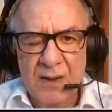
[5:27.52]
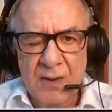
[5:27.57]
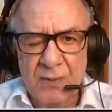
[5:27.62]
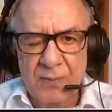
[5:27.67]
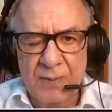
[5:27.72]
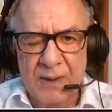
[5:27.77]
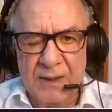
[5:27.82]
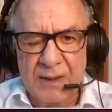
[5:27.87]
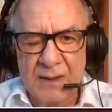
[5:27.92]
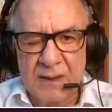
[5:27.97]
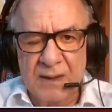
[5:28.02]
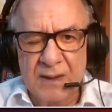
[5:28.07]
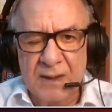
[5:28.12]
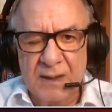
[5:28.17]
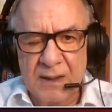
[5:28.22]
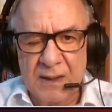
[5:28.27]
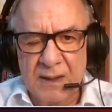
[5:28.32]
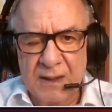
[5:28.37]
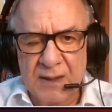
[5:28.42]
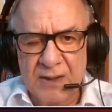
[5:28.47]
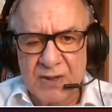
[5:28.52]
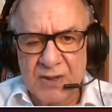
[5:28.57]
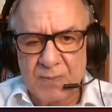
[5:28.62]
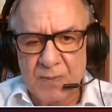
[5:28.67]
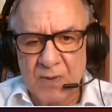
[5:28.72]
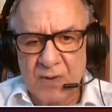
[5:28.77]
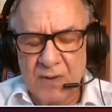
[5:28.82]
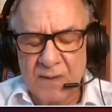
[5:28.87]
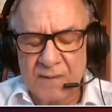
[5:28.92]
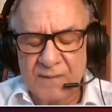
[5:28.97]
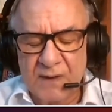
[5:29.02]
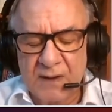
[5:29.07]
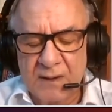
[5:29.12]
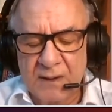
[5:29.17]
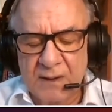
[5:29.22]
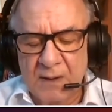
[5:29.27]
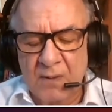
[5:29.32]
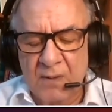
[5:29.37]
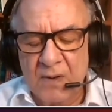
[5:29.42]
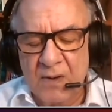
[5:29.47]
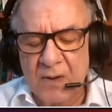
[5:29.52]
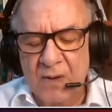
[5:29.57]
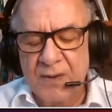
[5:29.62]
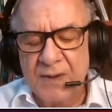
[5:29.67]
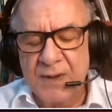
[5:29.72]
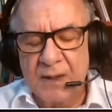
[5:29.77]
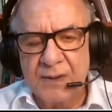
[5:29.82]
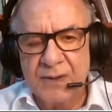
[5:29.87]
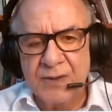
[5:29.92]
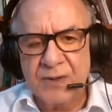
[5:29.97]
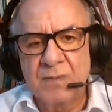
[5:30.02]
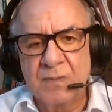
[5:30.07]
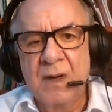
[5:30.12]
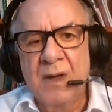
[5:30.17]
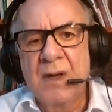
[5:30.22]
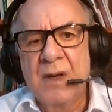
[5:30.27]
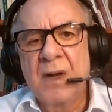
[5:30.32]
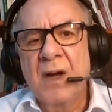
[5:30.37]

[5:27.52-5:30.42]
with uh, uh, his book, Neocolonialism.